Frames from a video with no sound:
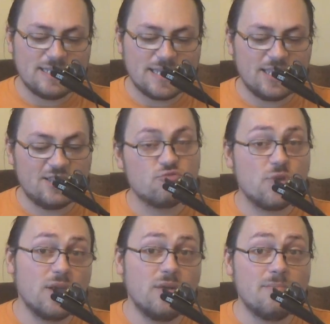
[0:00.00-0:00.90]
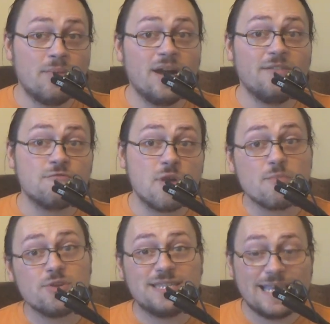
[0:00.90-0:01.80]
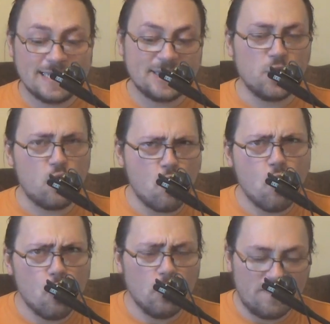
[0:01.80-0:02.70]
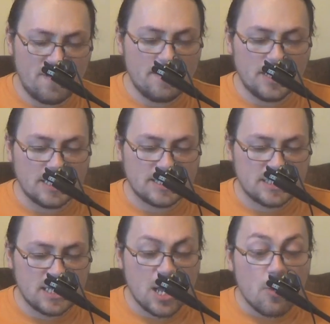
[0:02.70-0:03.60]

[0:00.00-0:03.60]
said Triglipov represents all feminists.